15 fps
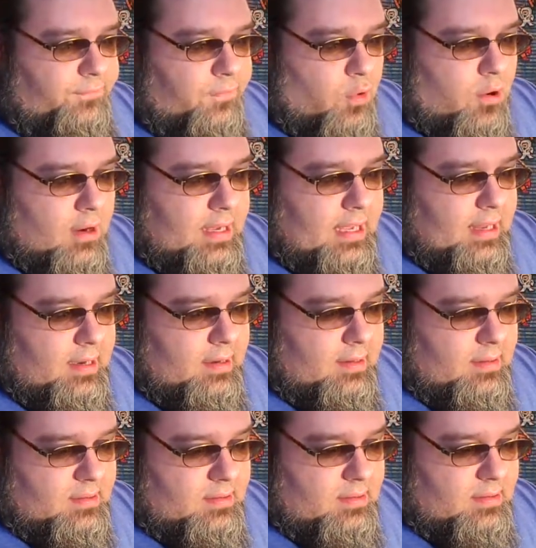fork
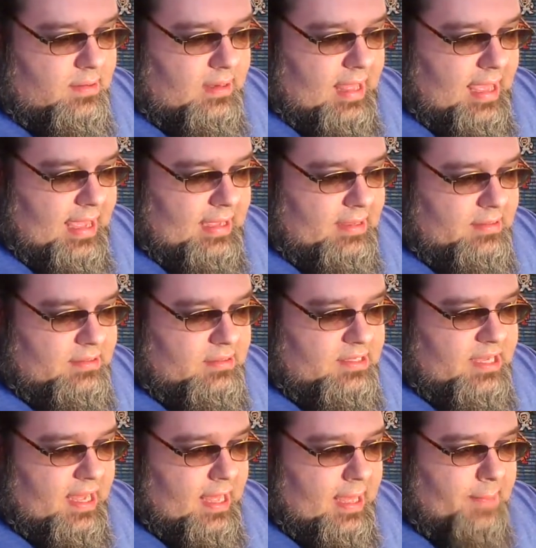and like
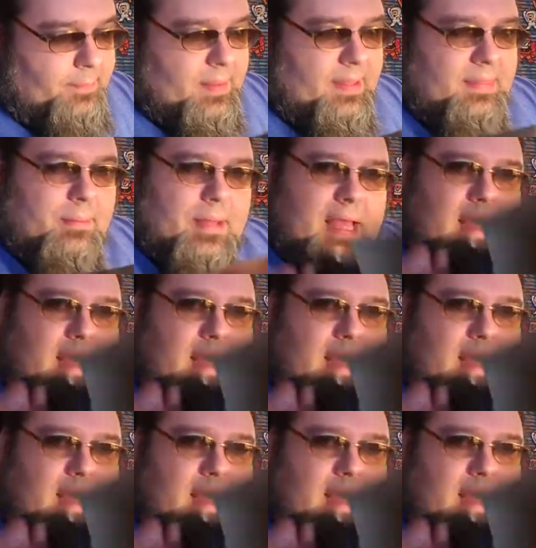cup on the